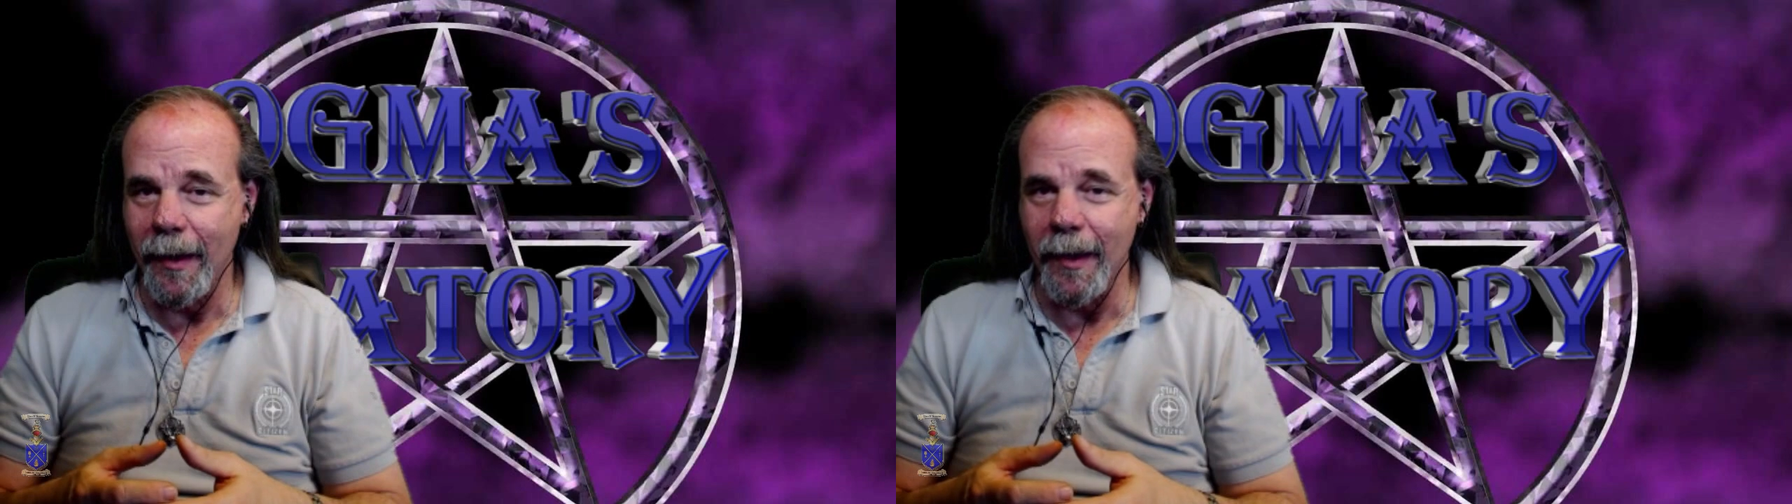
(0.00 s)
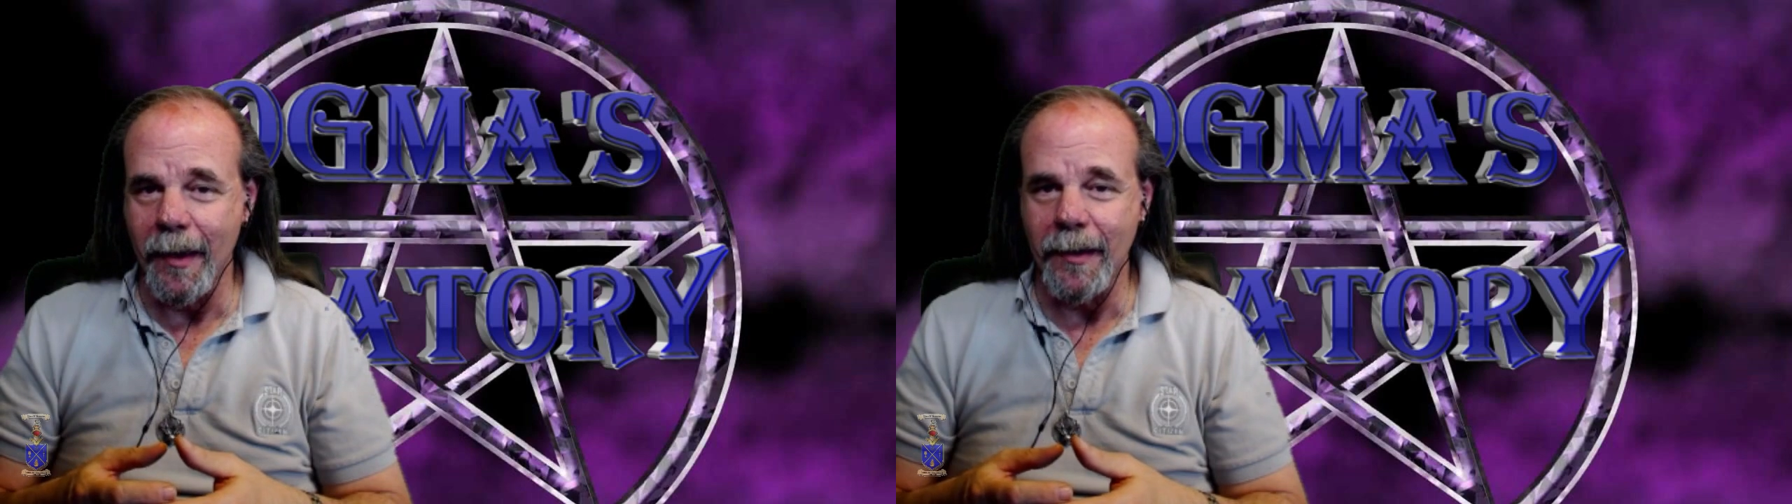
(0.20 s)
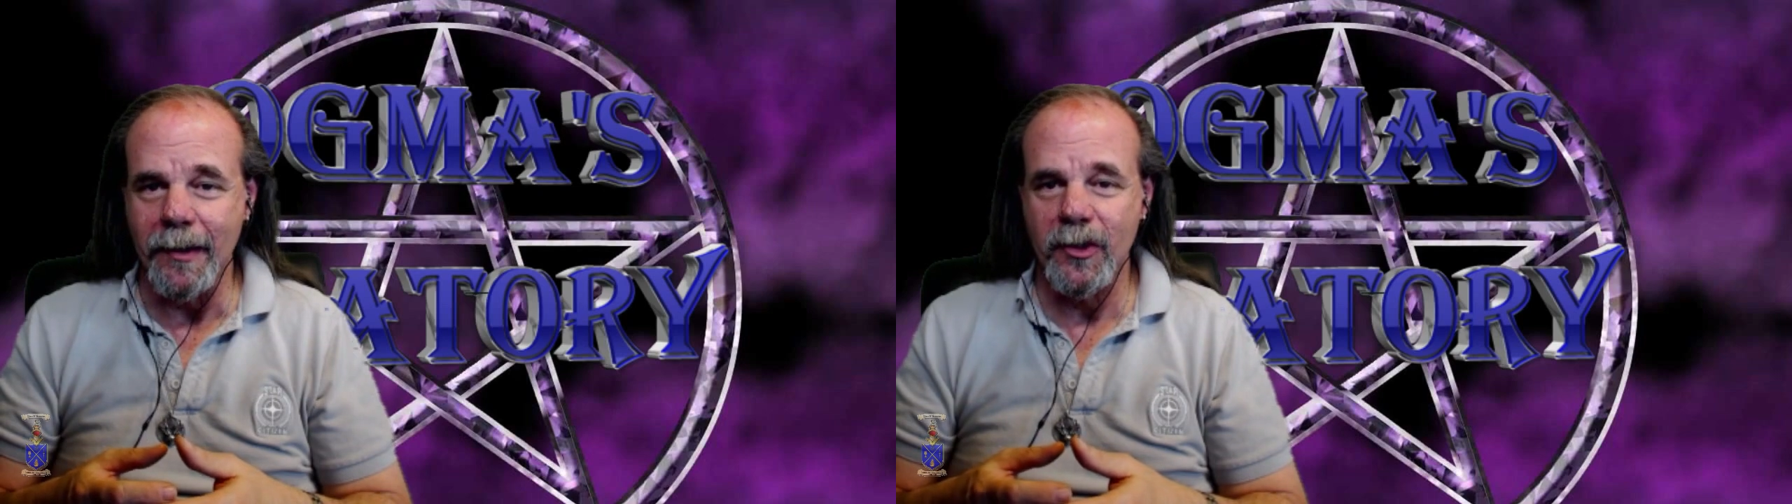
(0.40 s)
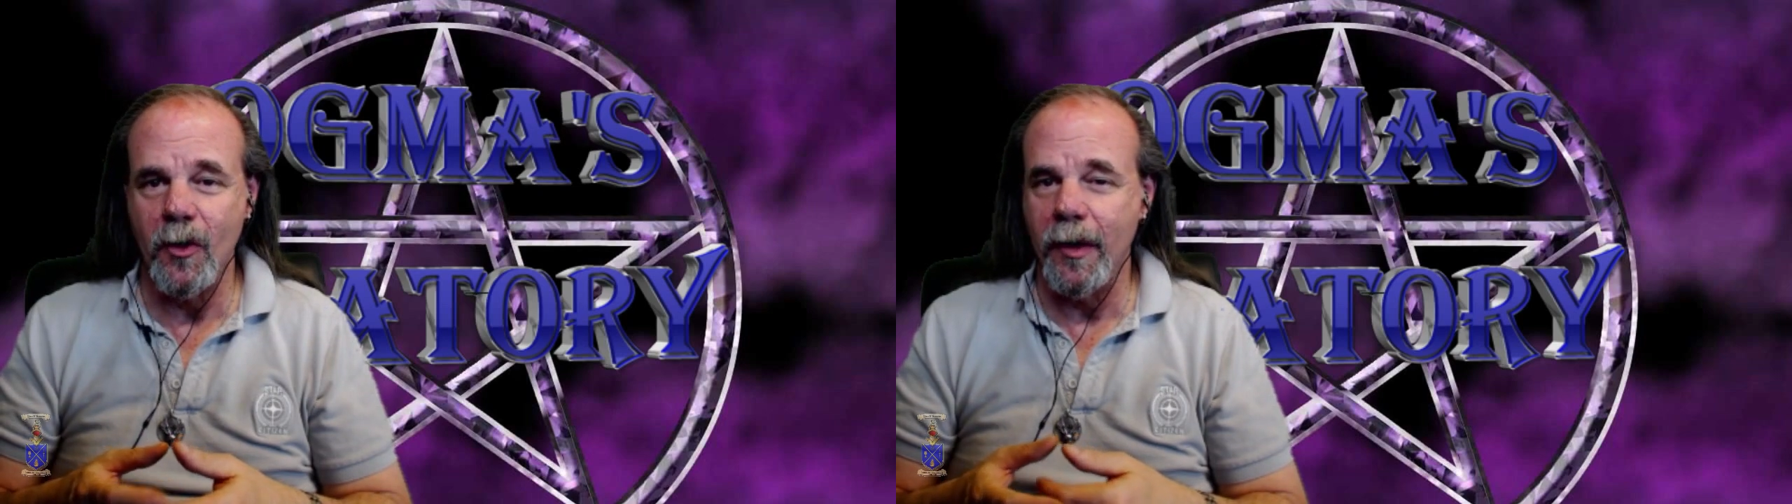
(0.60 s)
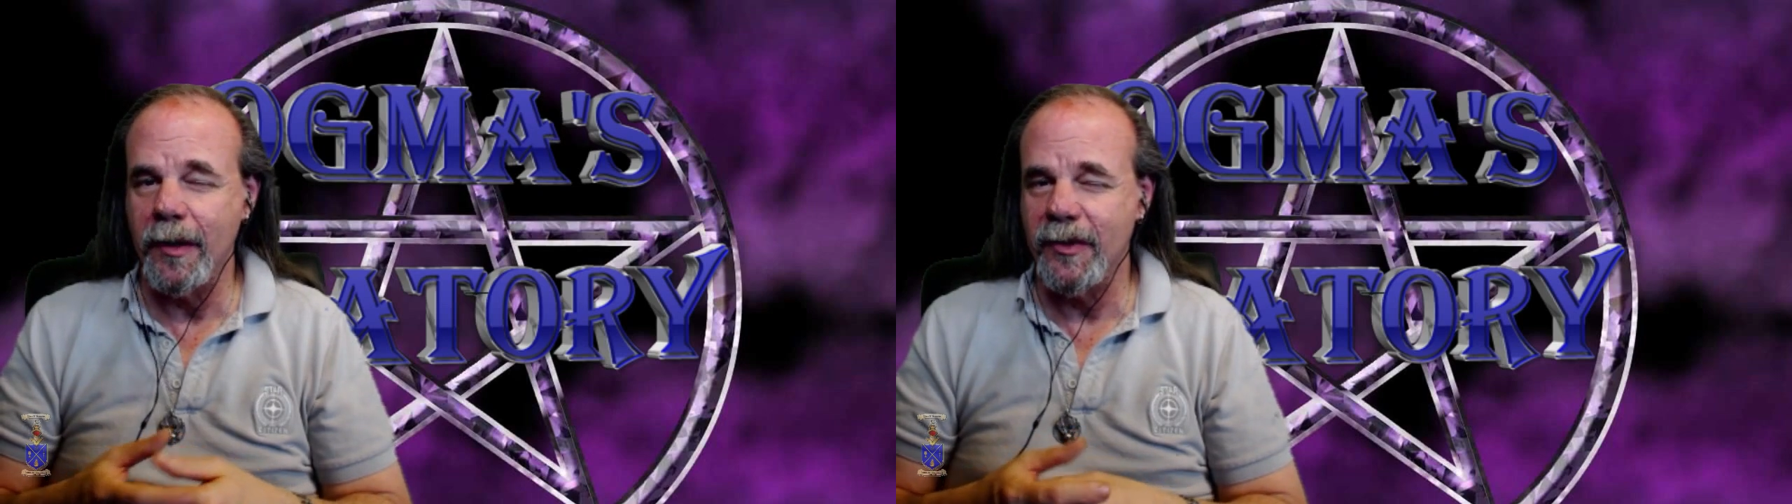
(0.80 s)
and it's
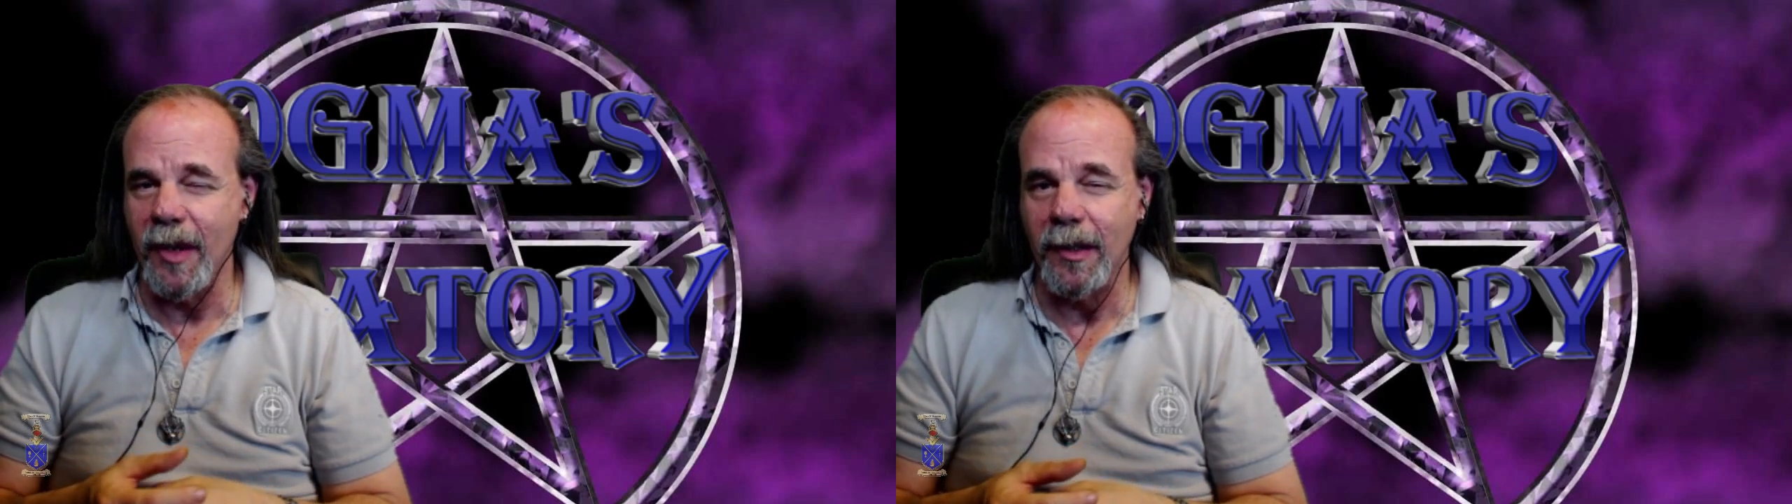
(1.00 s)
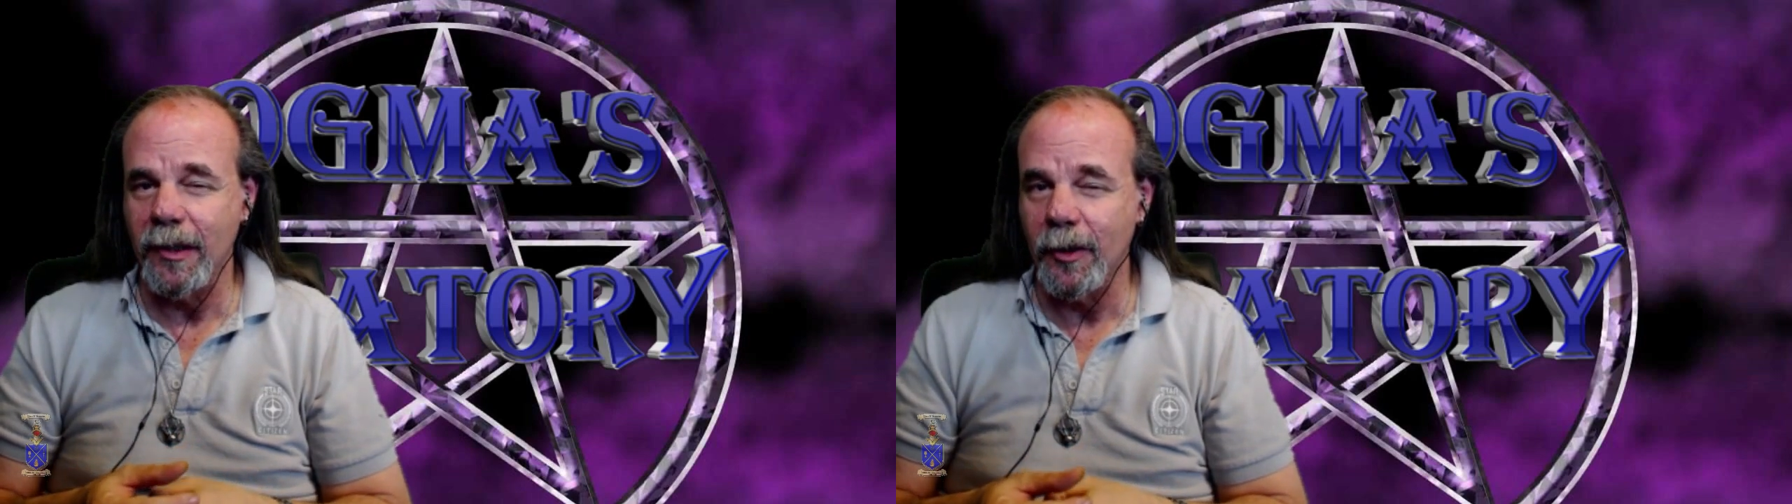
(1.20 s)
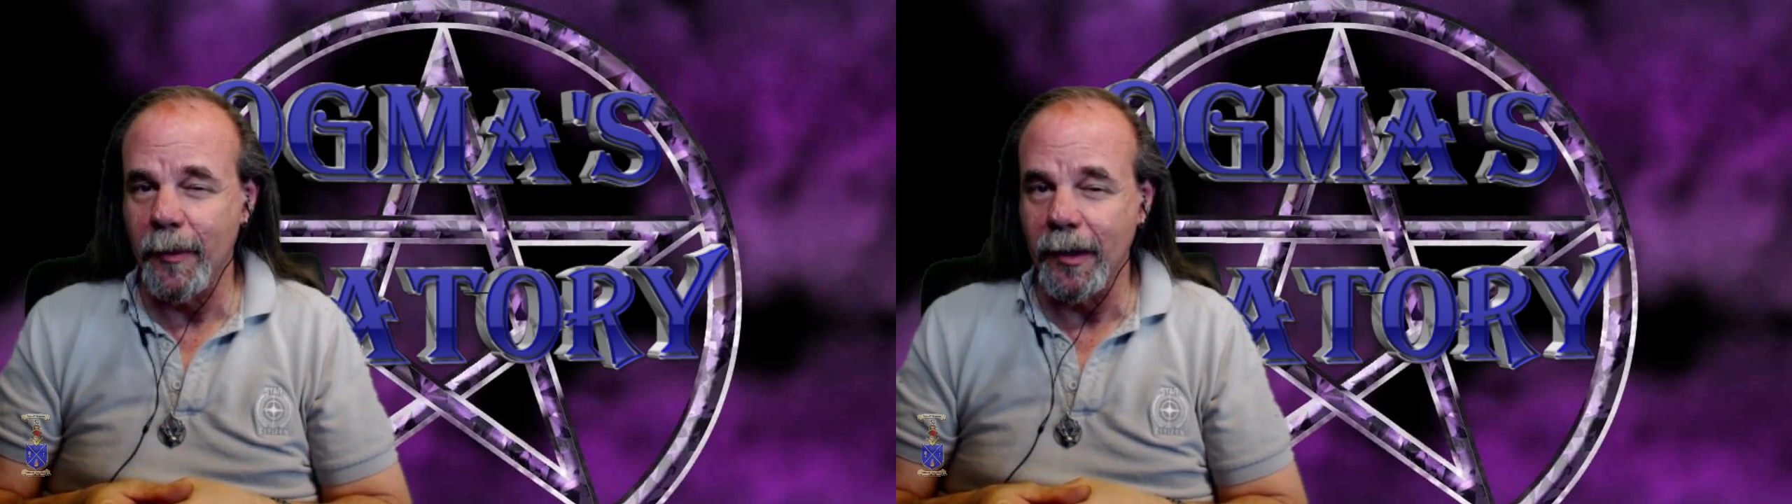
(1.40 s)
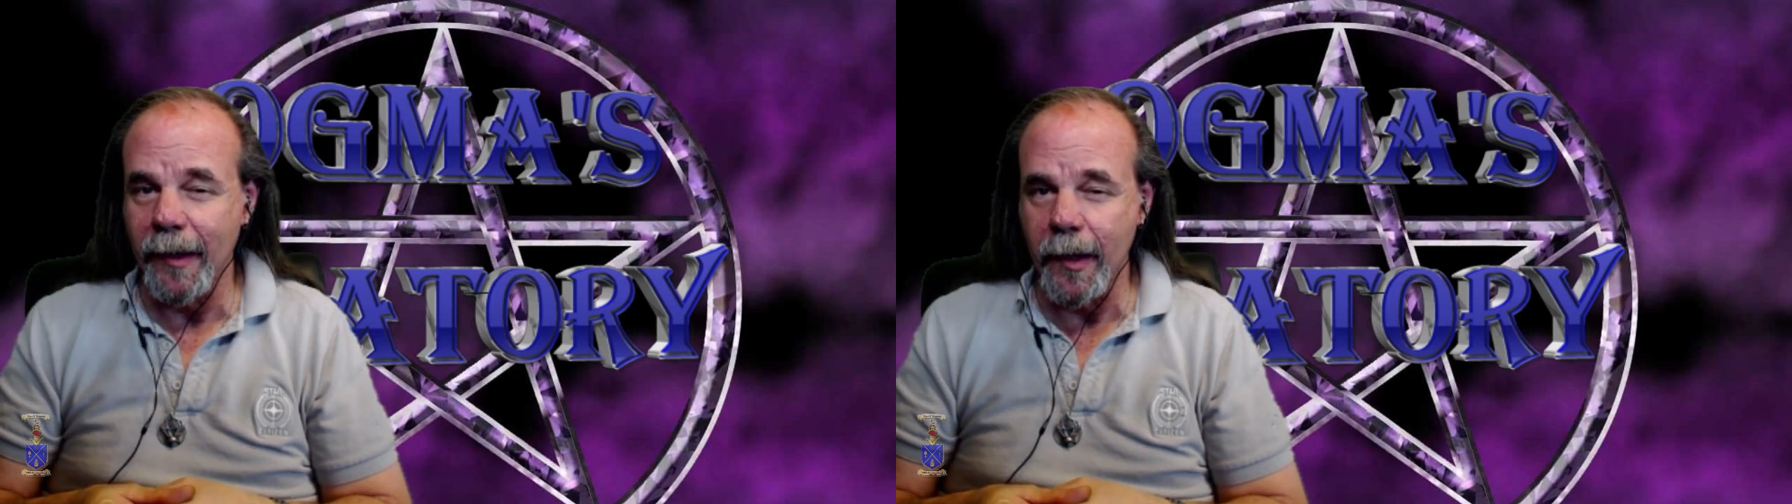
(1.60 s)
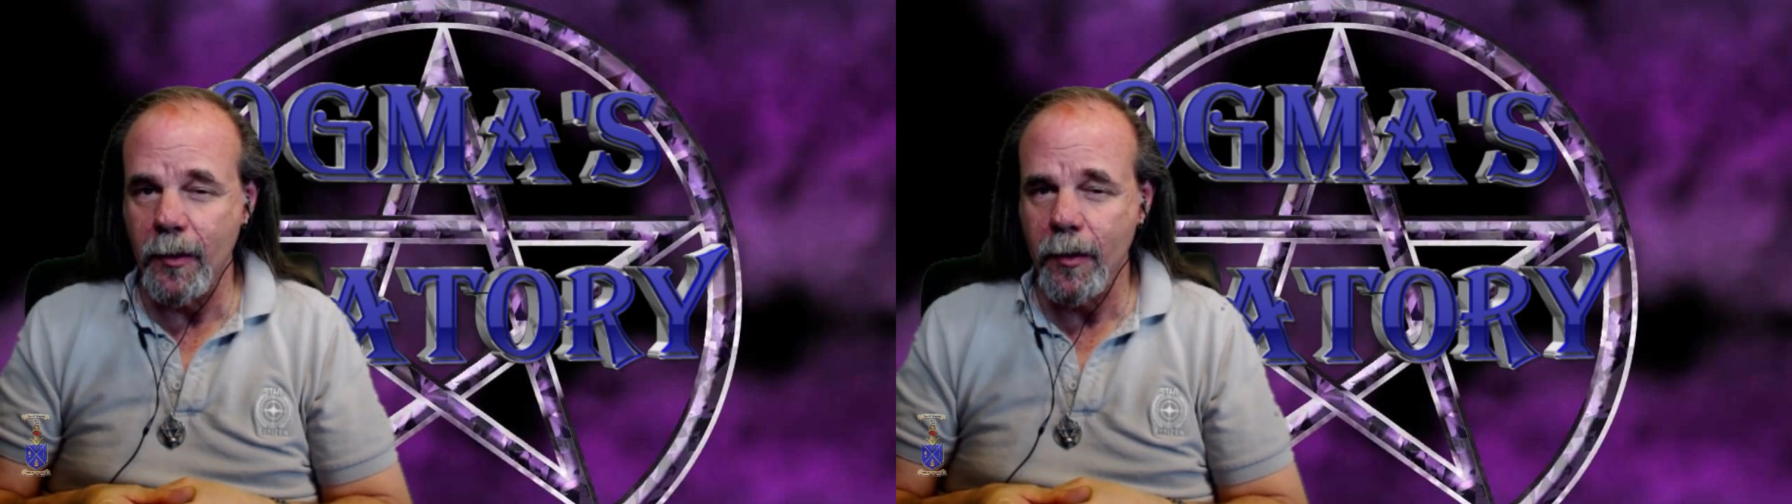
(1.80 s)
starting to set a little bit
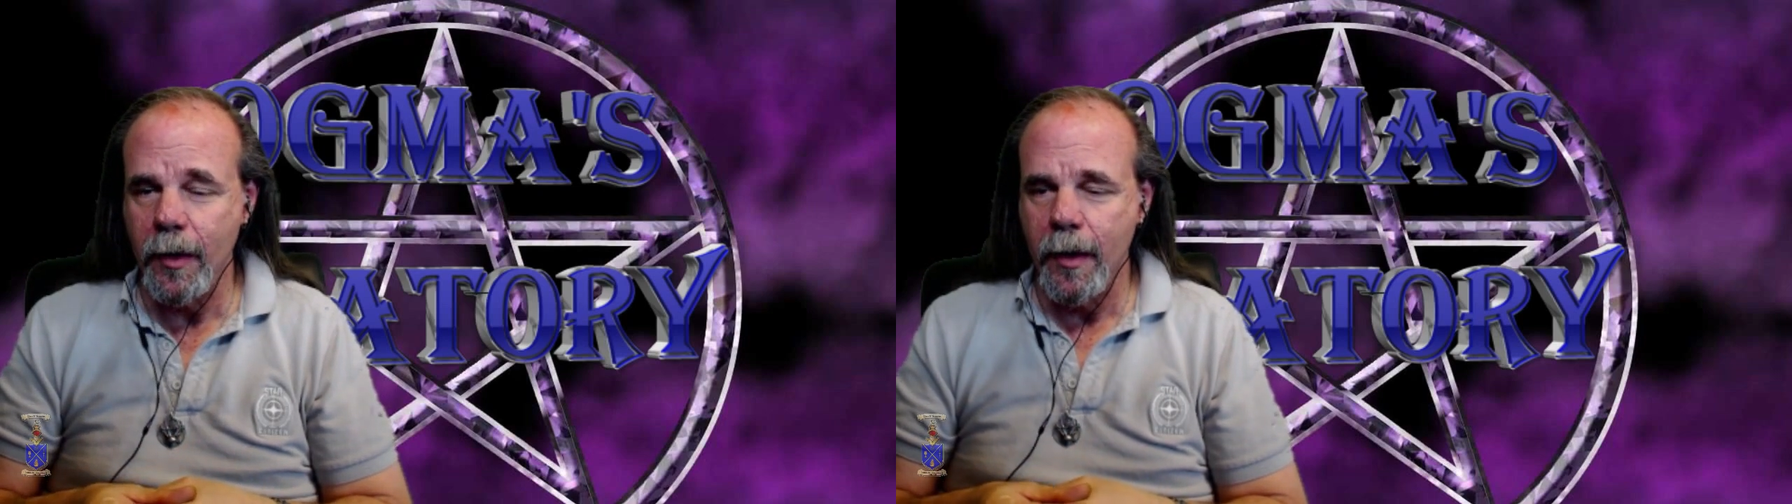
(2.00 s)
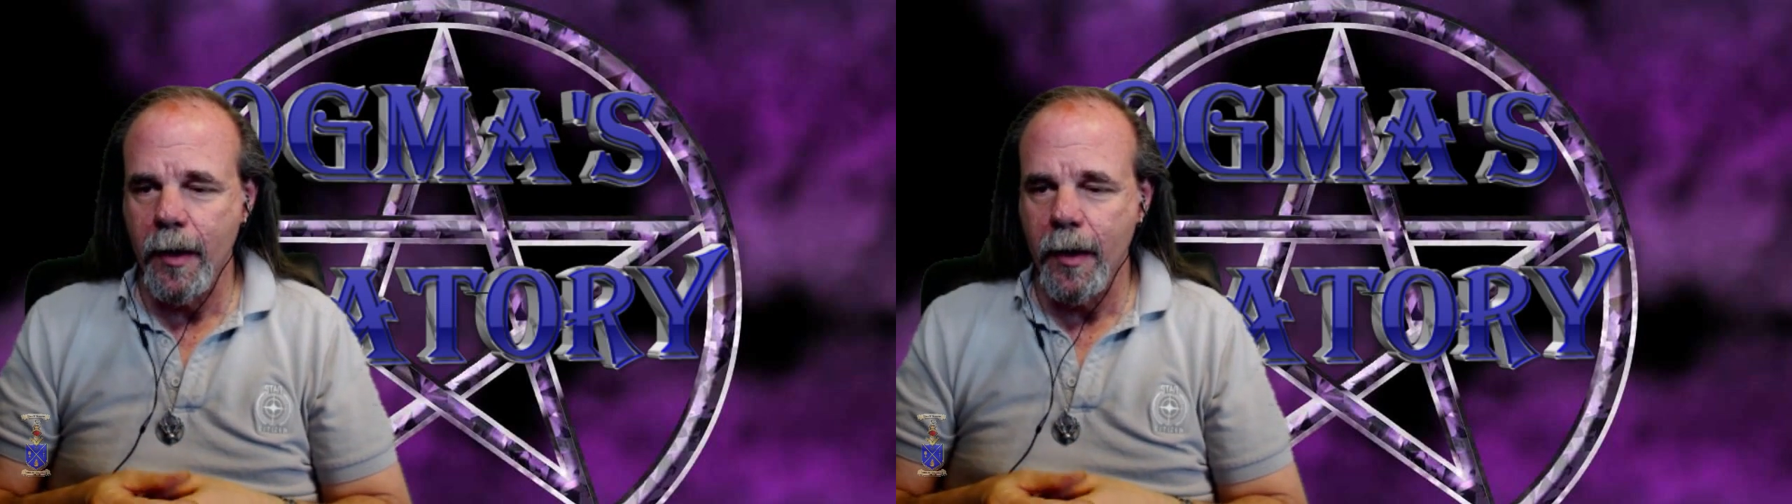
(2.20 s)
later,